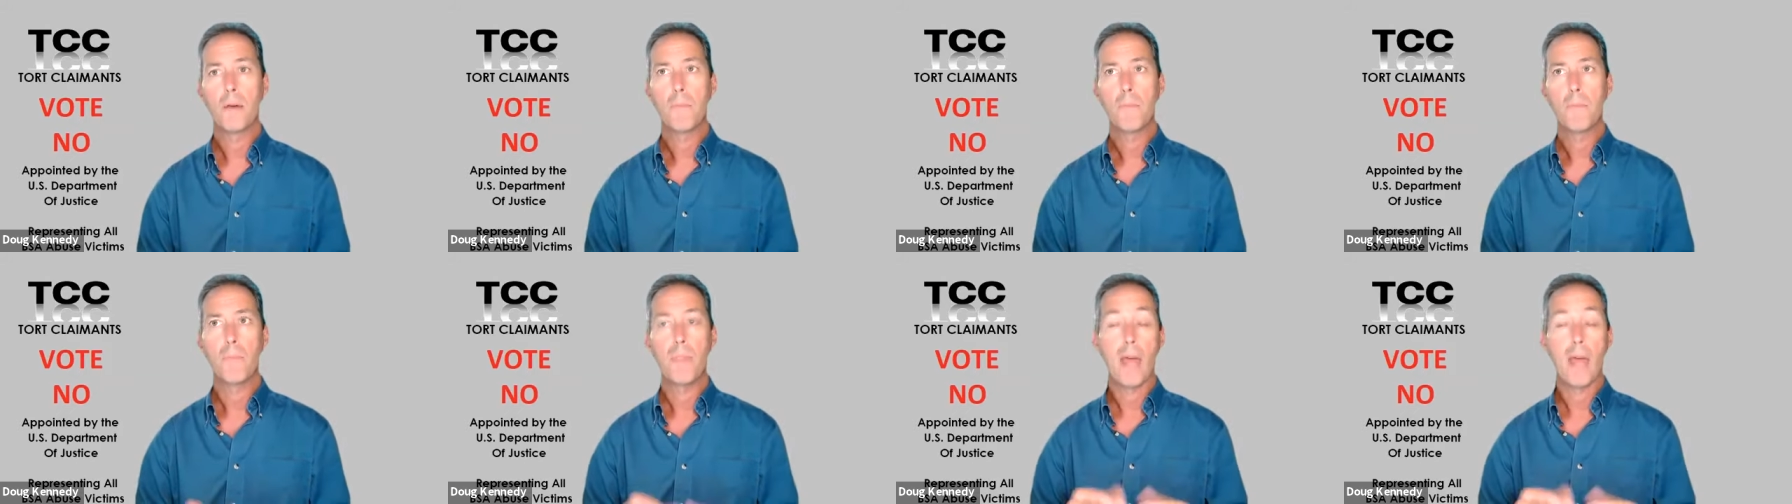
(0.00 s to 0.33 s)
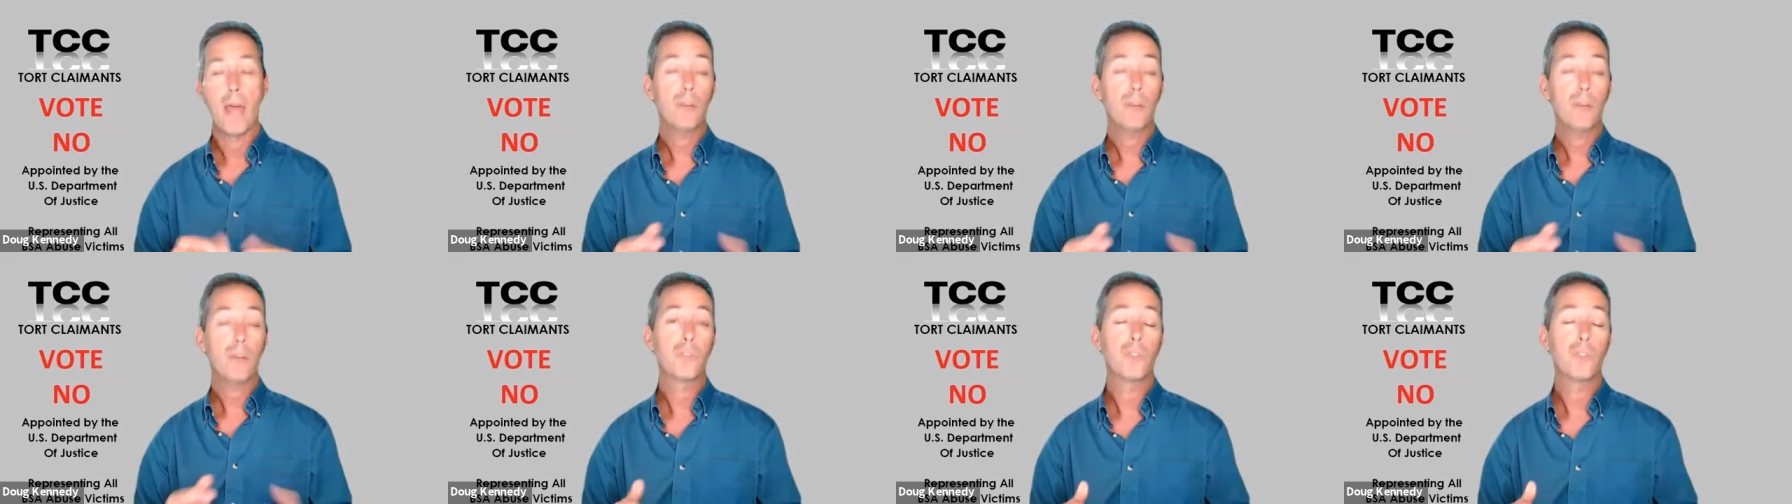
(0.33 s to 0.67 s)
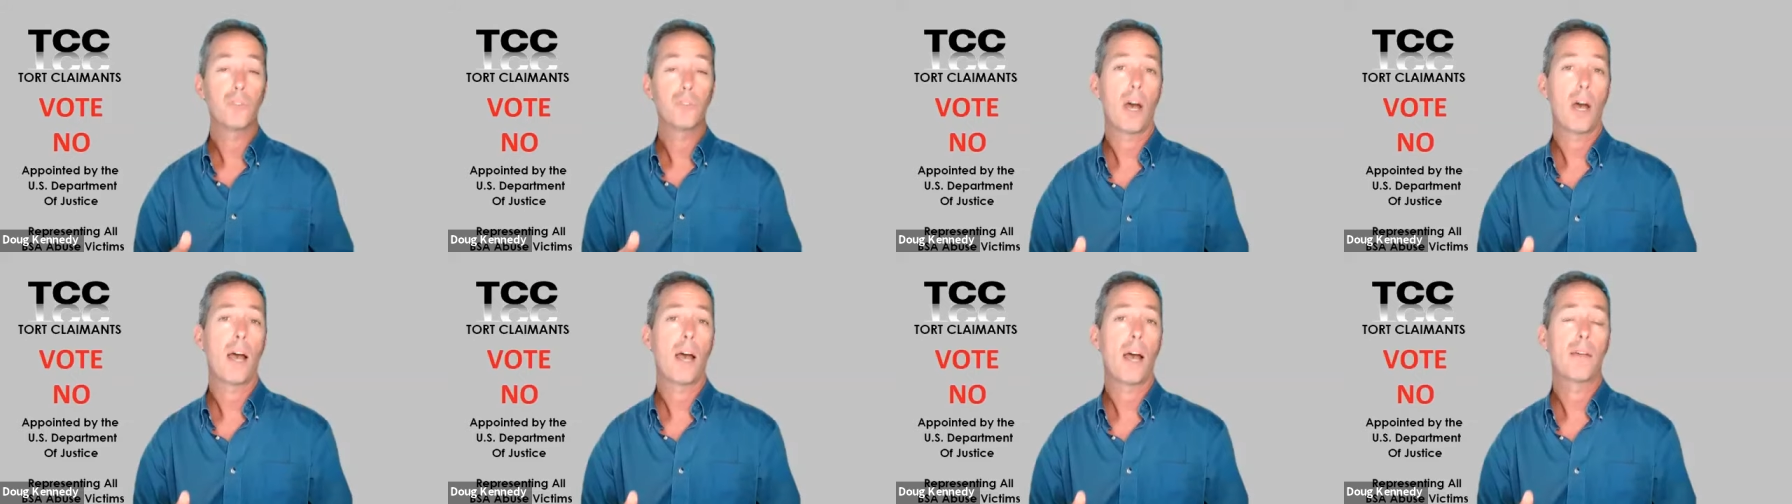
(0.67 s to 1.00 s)
now's the
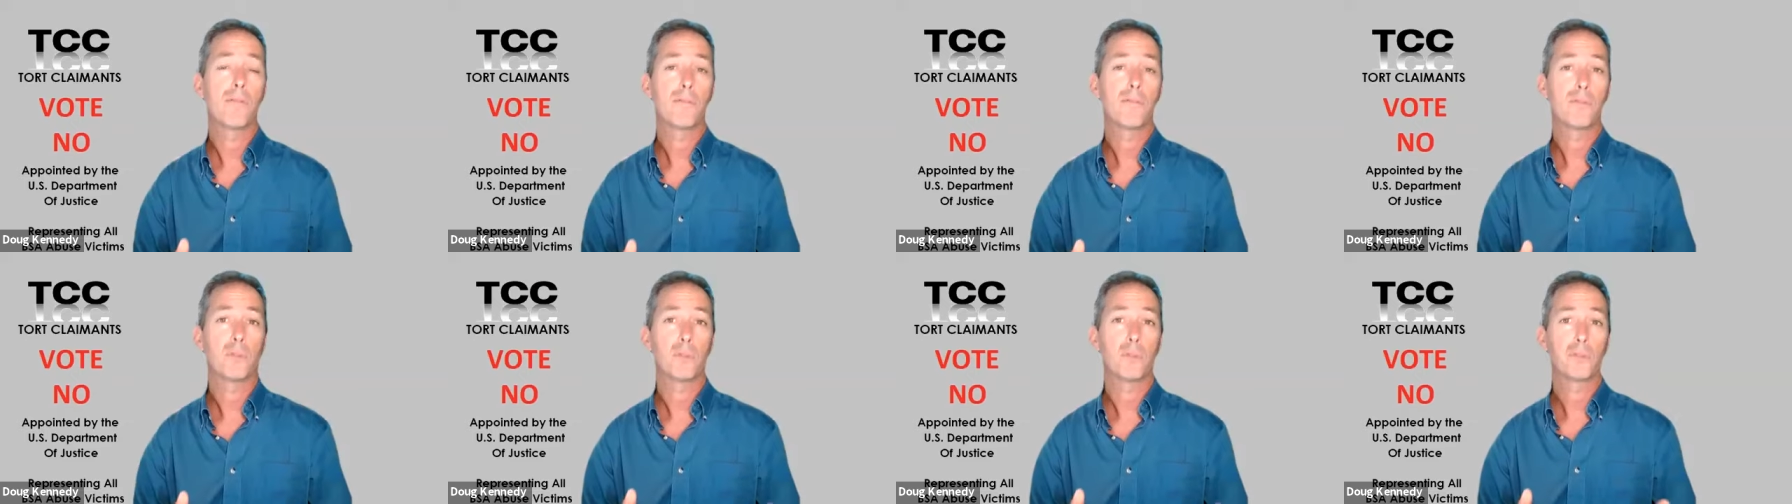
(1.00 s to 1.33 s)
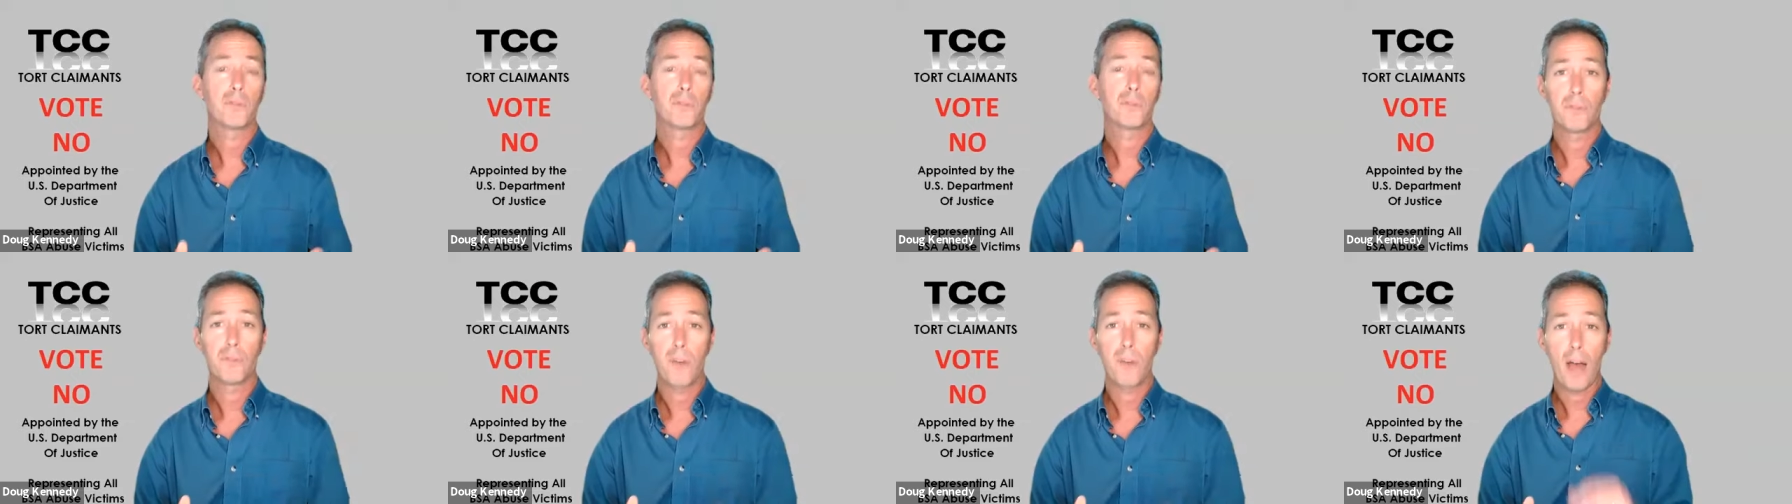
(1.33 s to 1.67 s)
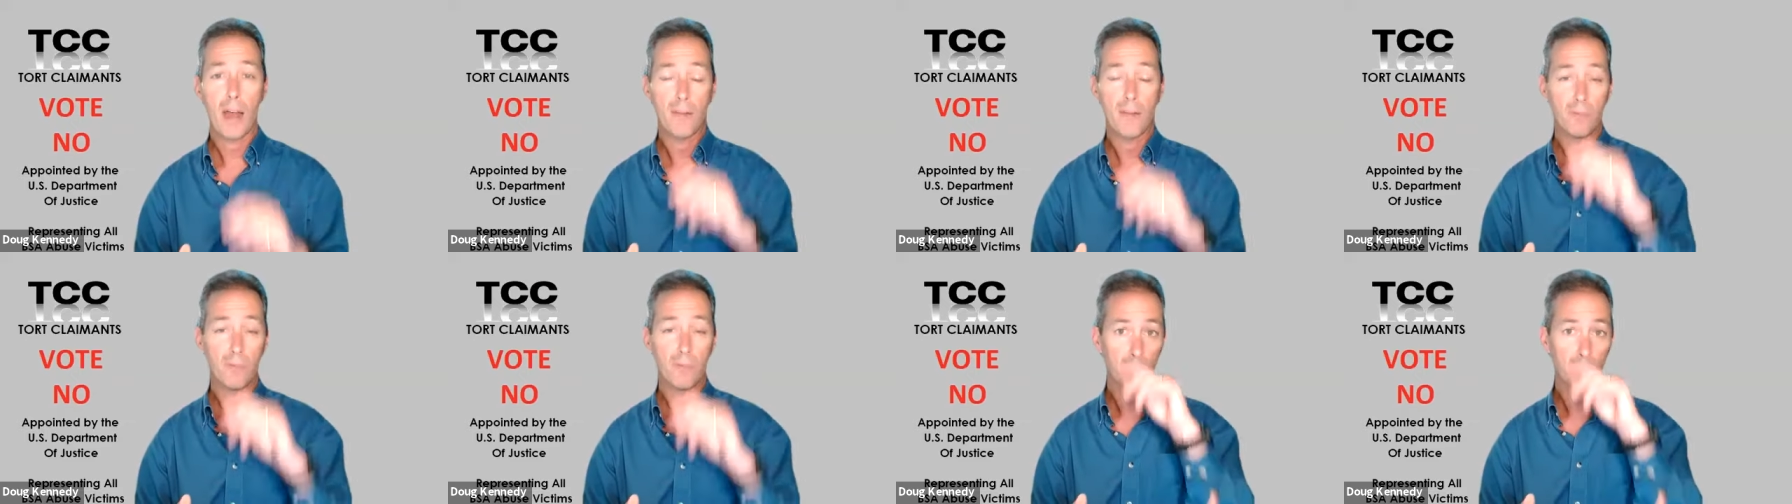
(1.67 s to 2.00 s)
time for
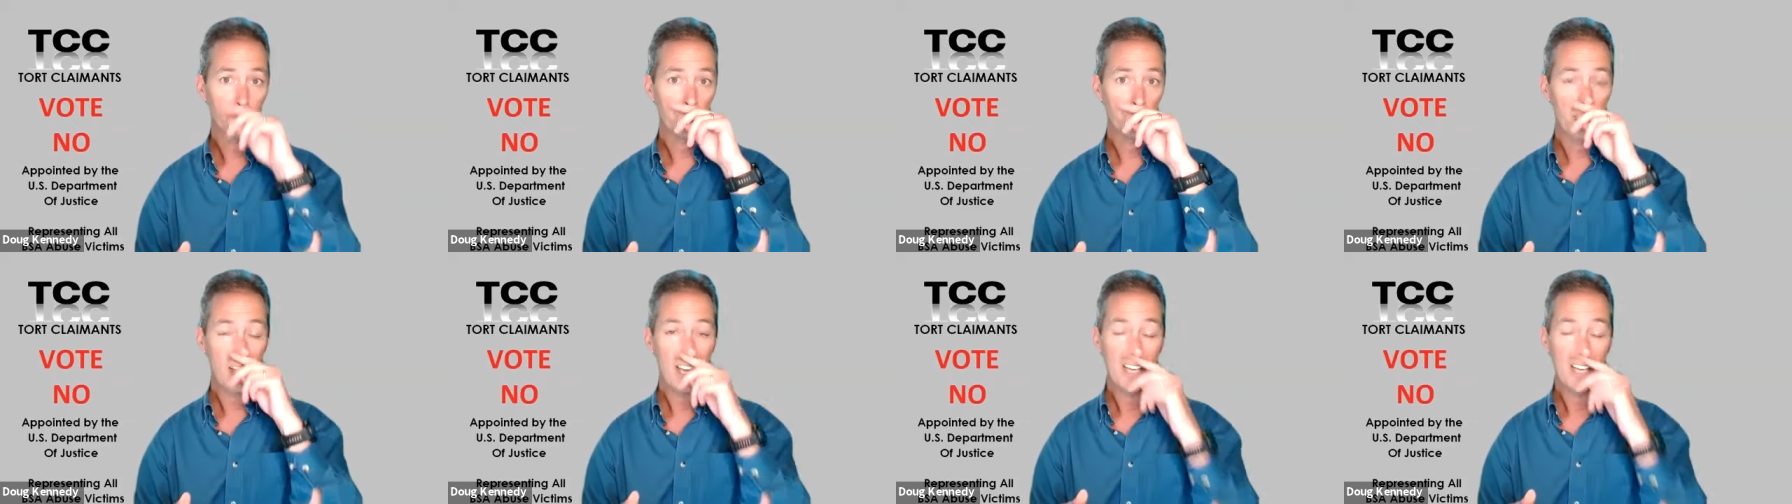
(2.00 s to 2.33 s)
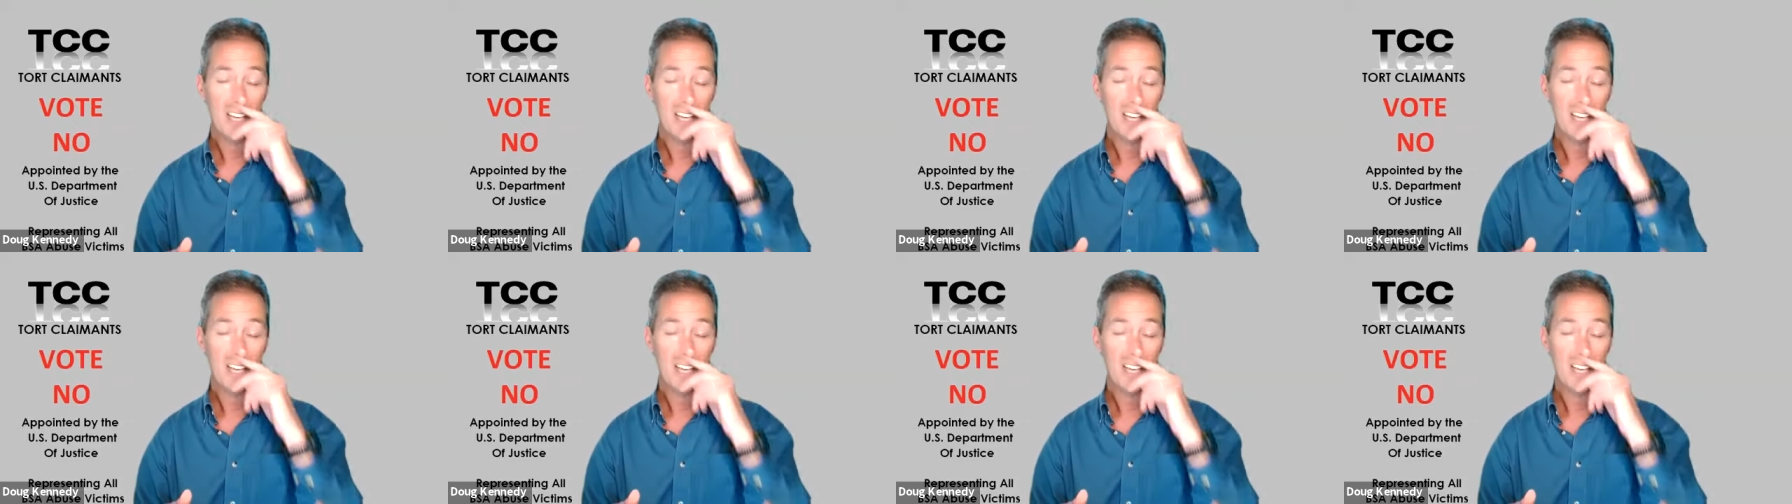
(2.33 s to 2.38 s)
survivors